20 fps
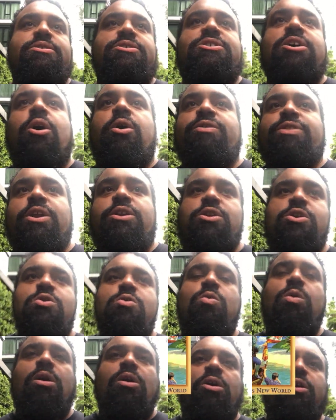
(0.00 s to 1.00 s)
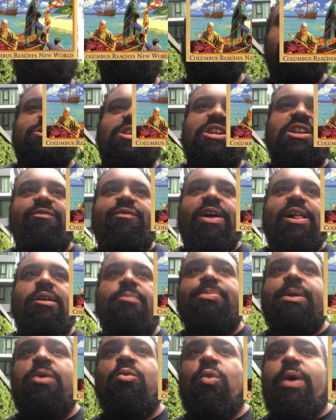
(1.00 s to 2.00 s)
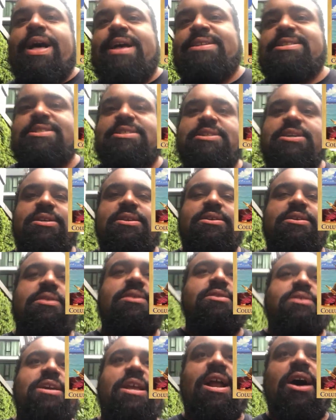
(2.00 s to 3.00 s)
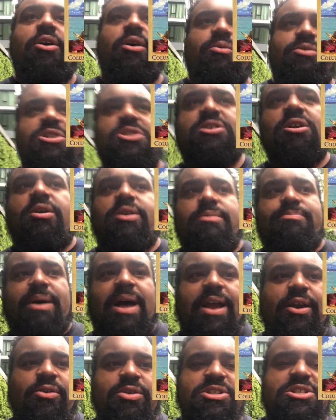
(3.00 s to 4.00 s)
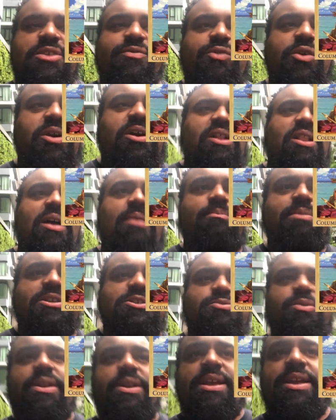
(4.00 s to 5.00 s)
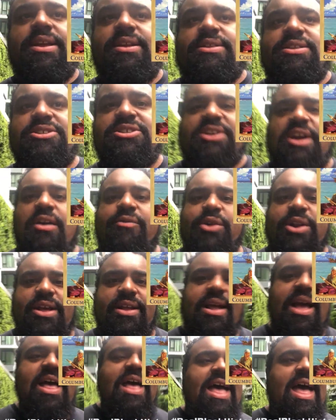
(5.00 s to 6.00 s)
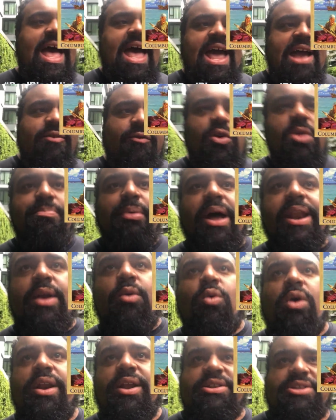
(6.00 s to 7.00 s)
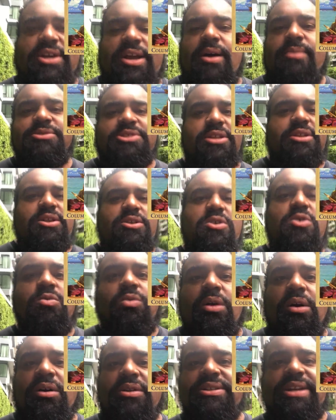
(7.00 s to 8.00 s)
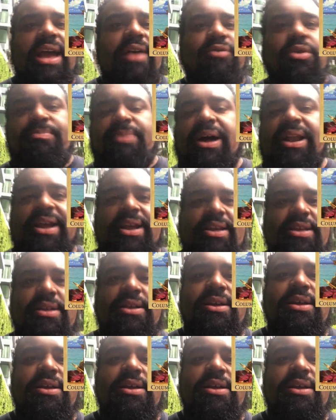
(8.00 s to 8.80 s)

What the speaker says: So the New World was the developing West. You know, it was started by Christopher Columbus when he discovered it. Everybody wanted to come to the New World, everybody.